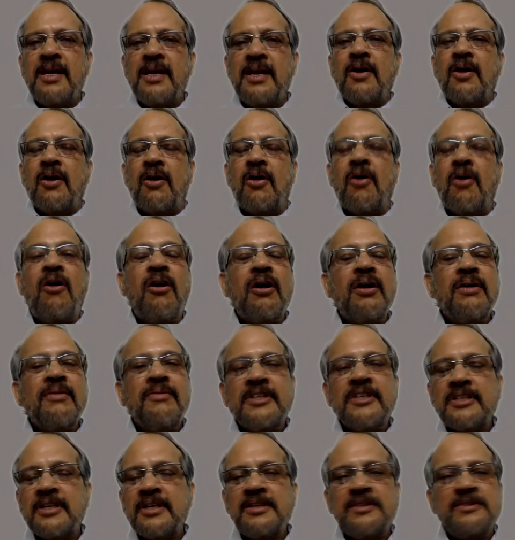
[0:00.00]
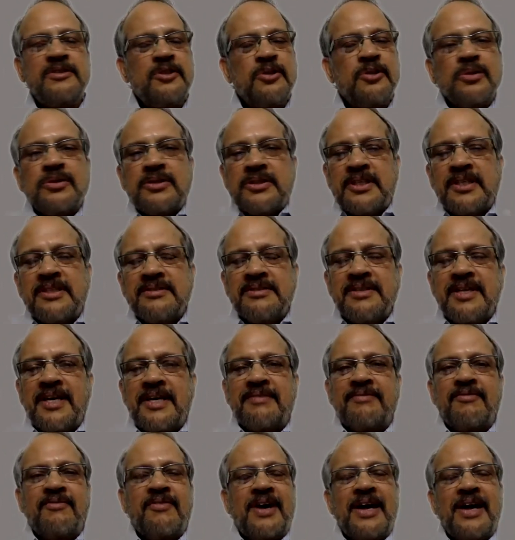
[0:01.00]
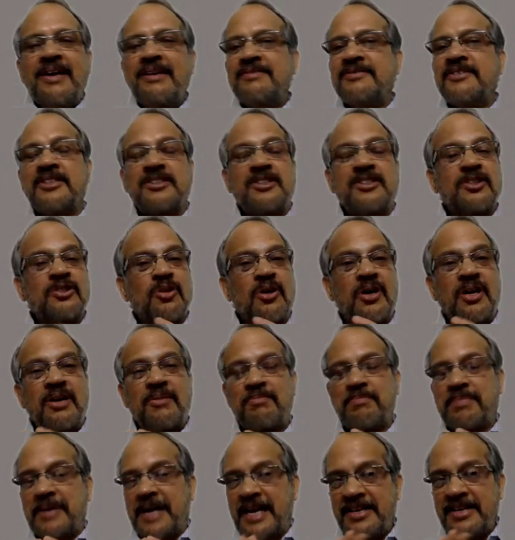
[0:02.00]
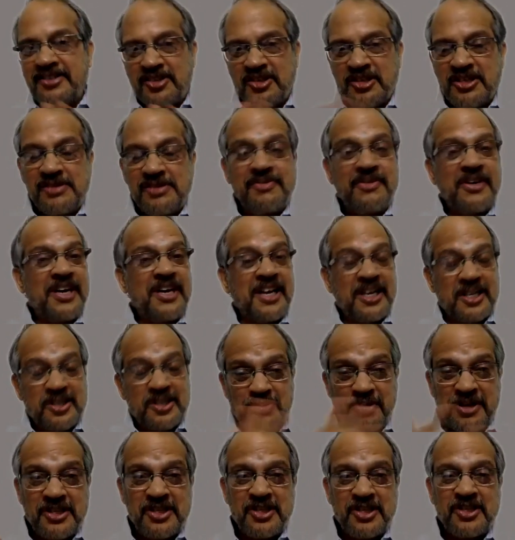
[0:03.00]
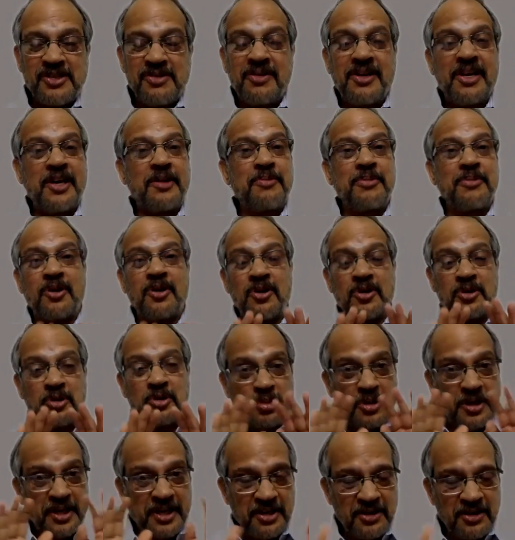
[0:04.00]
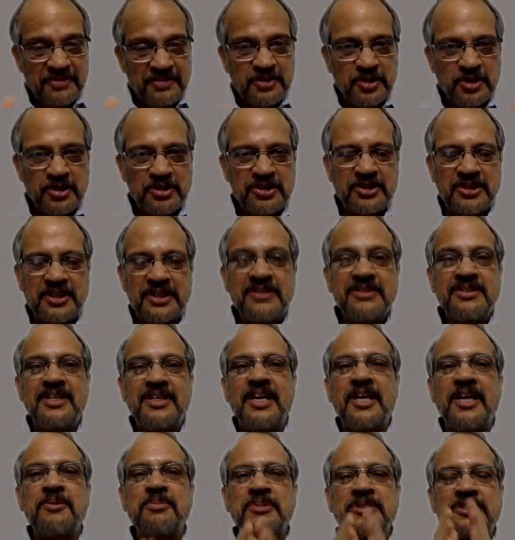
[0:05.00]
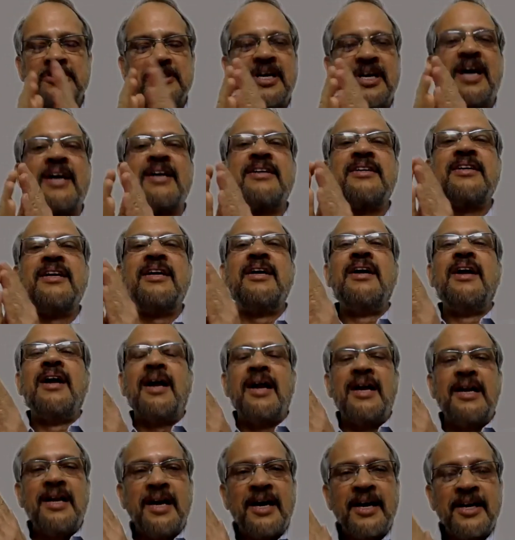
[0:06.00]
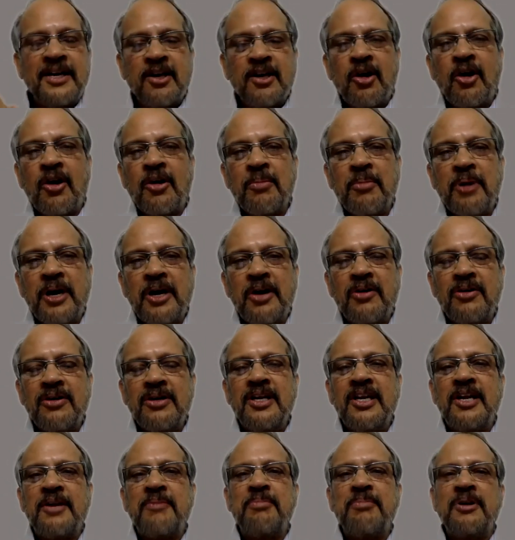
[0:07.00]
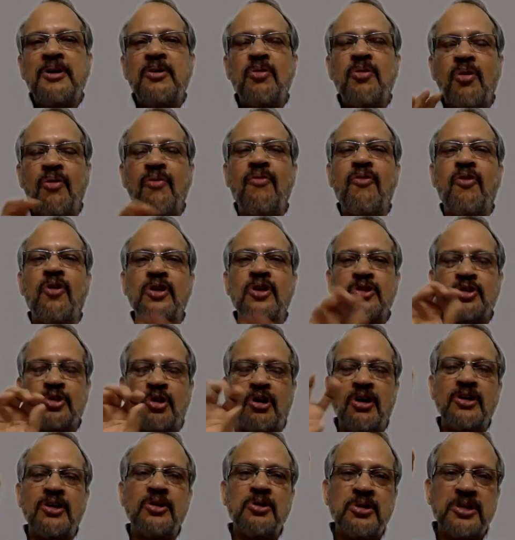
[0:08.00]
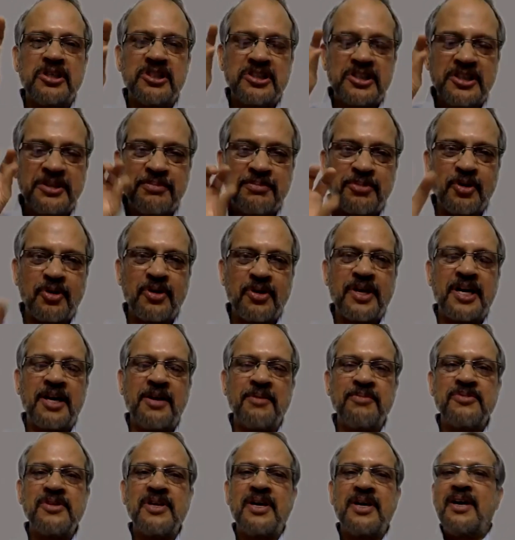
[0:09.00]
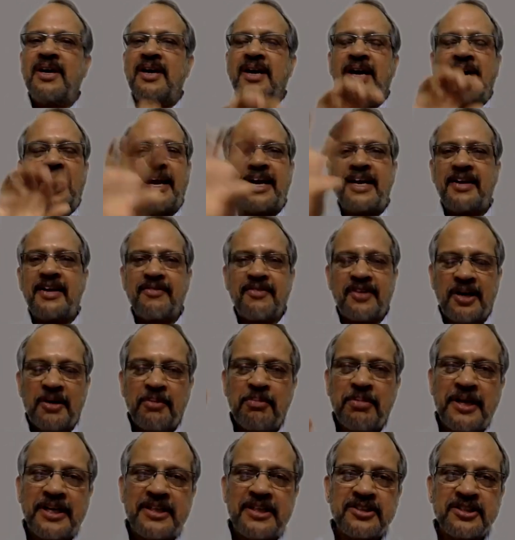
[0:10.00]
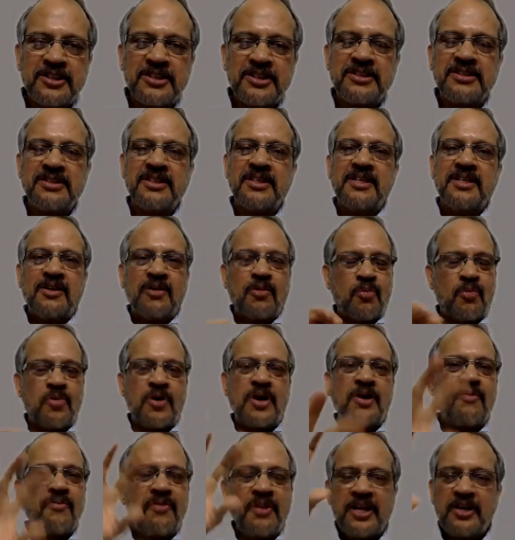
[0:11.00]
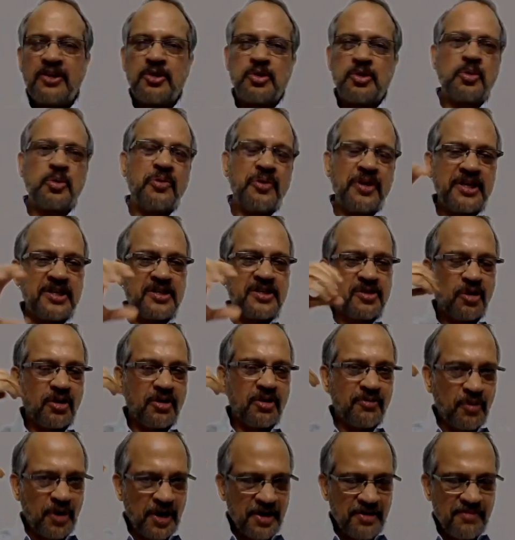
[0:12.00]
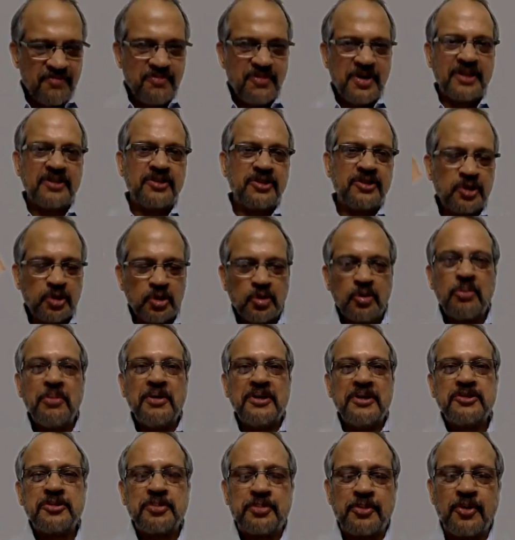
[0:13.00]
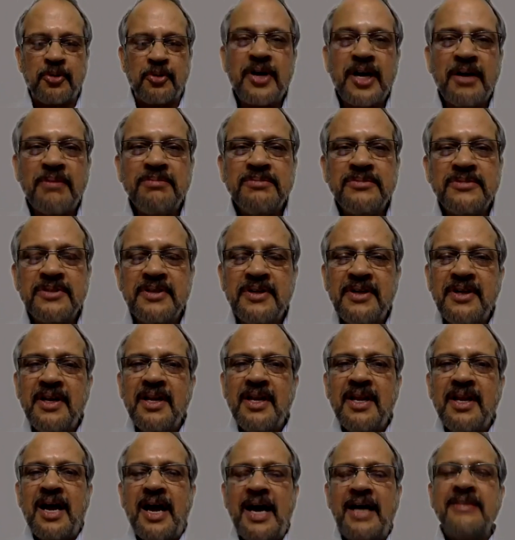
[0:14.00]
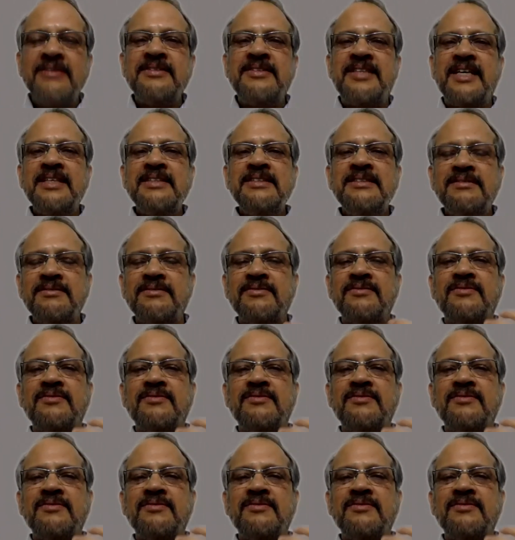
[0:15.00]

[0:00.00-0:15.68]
Or whether you think that, well, this is all pricey, very expensive, let me not do any of those things, let me start learning on my own, let me go for short duration programs at different paces, 1 week, 2 weeks, or 1 month, 2 months programs, and then